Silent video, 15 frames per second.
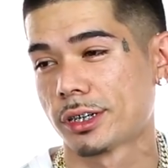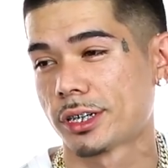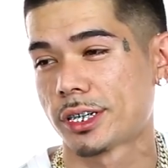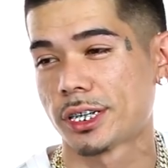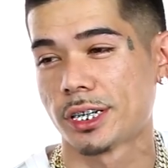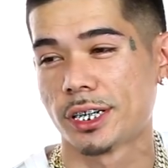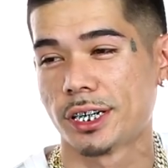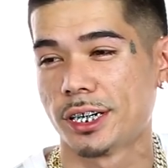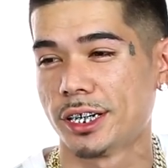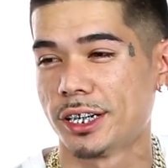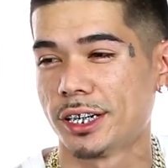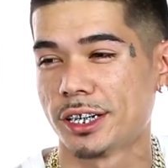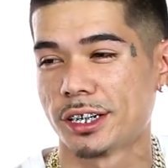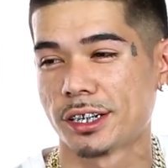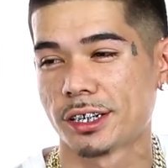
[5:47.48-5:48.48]

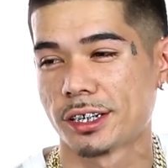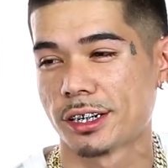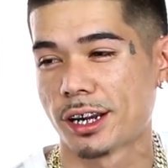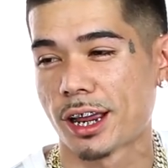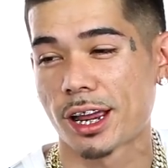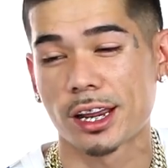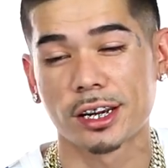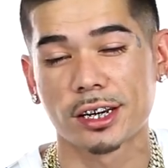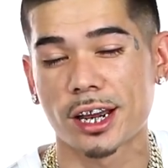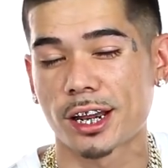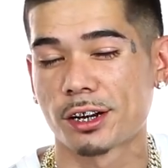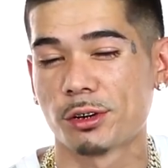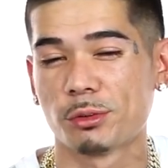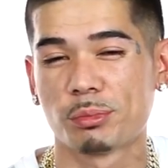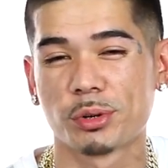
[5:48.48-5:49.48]
Shit, I ain't
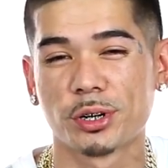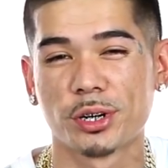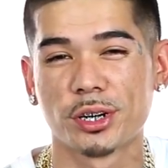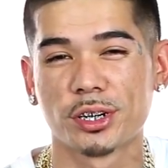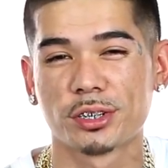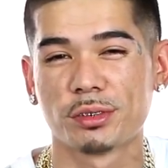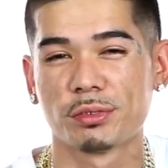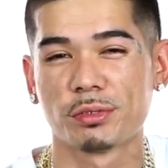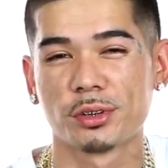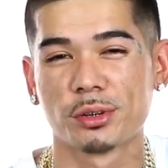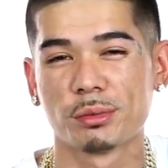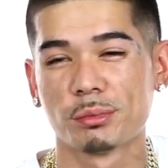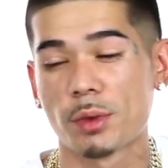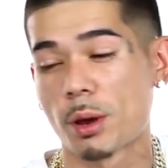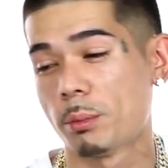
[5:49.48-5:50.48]
got no parents. You feel
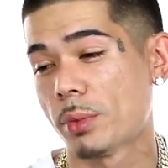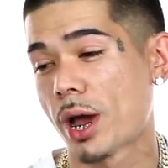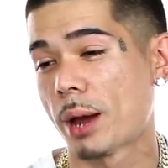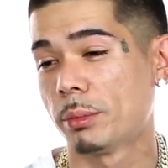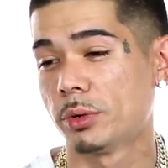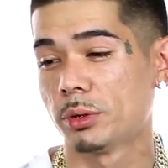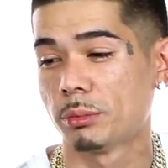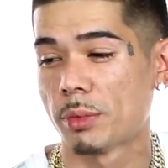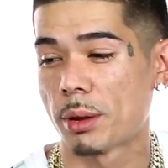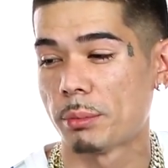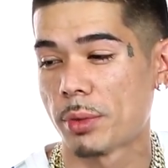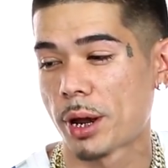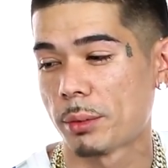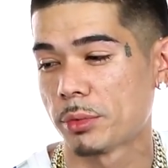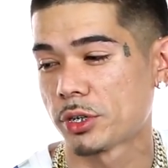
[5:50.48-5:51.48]
me? My uh, mama, my
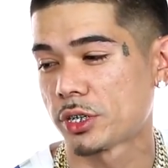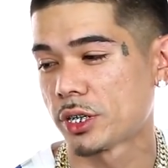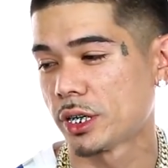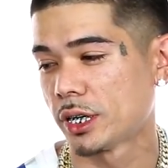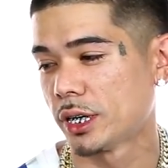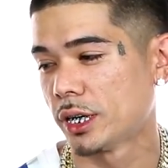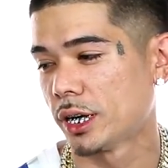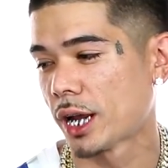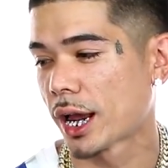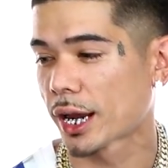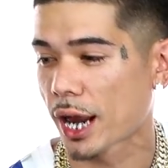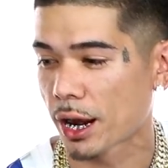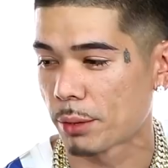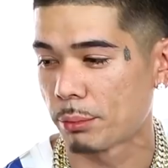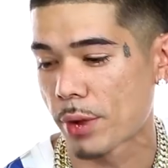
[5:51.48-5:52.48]
mama, shit, I
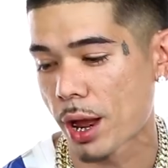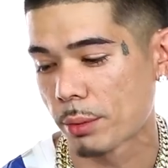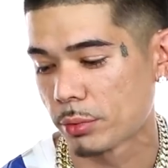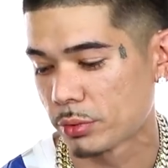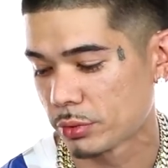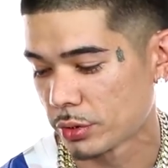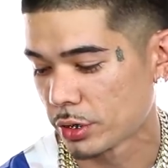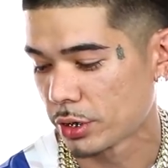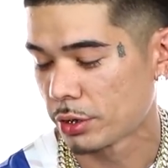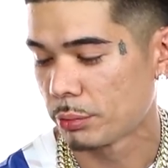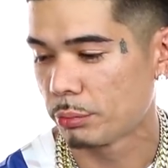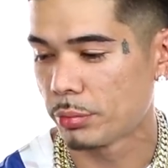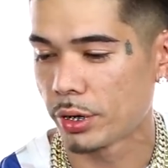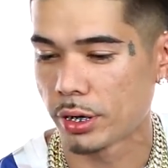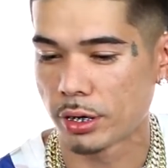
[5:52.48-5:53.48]
got a mama,
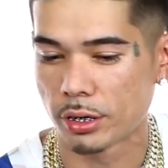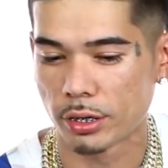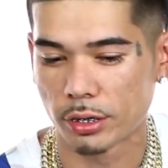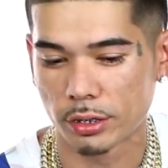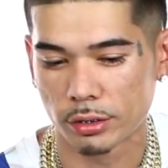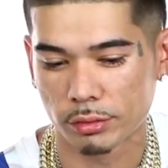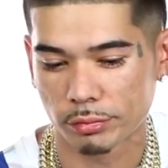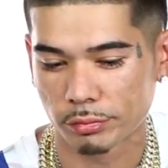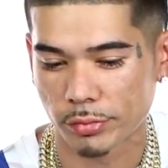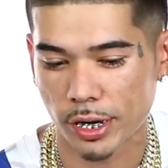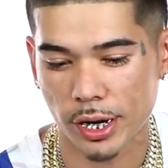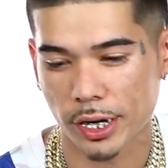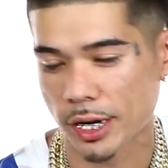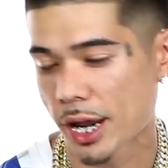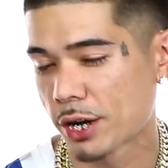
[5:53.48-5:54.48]
but uh,
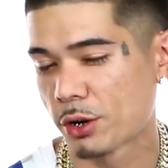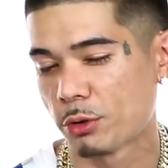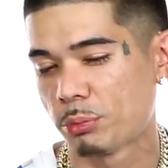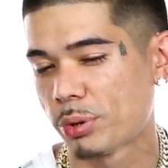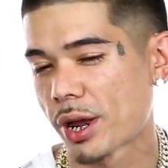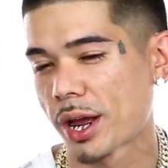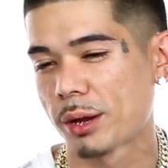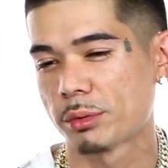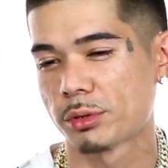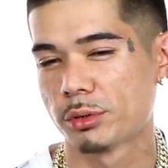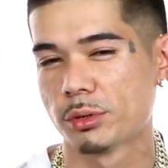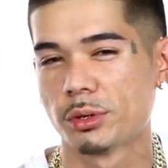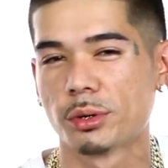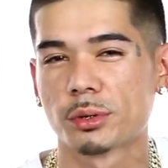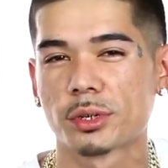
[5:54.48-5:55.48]
I ain't got no pops.
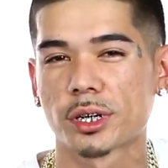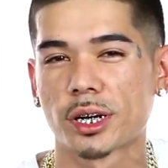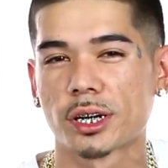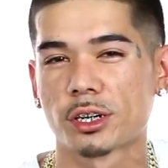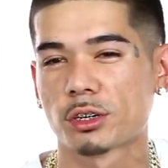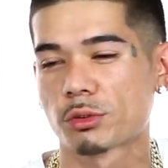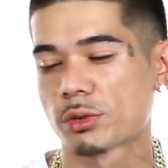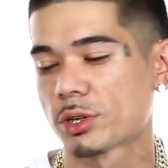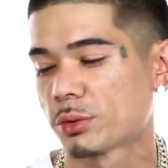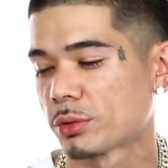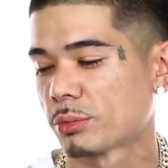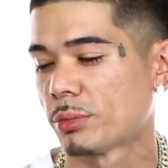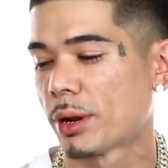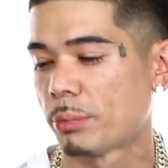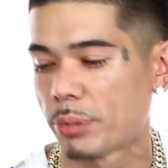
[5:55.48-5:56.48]
You know what I'm saying? The streets
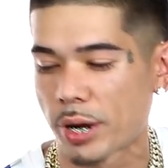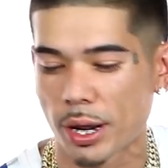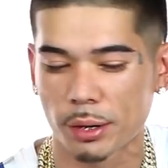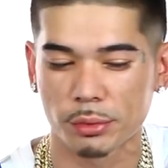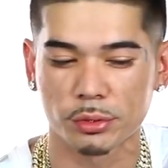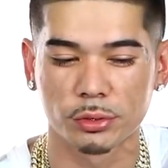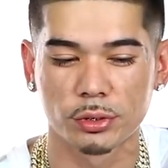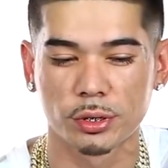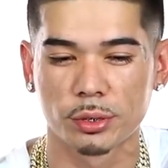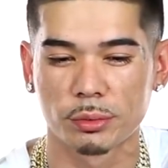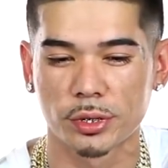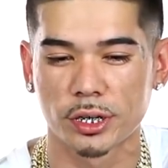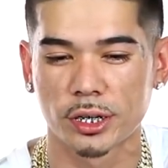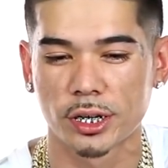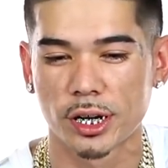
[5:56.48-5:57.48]
was my pops. You know what
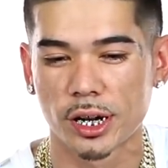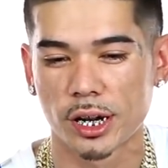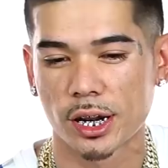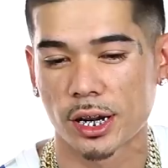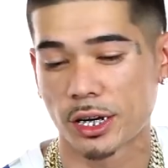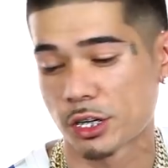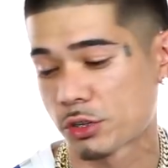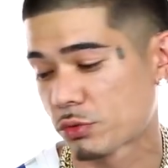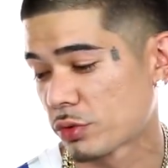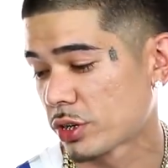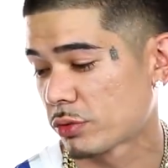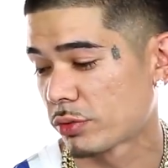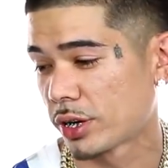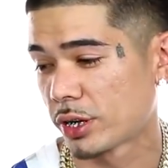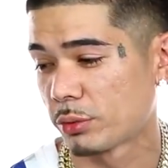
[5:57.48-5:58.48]
I mean? And the
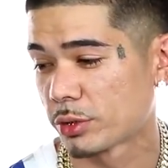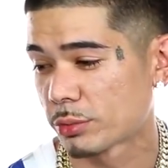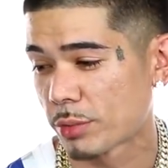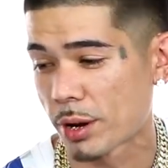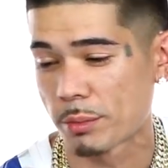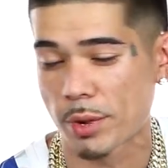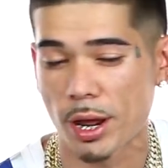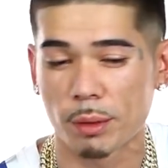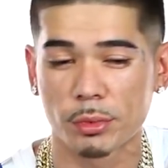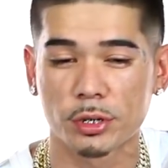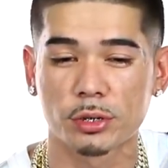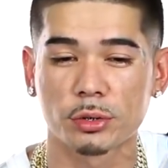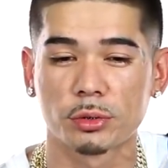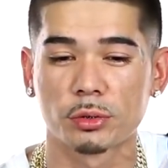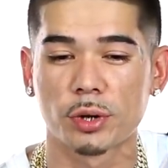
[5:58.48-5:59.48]
streets really was my mama
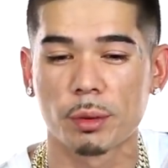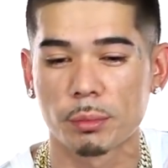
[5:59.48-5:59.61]
too.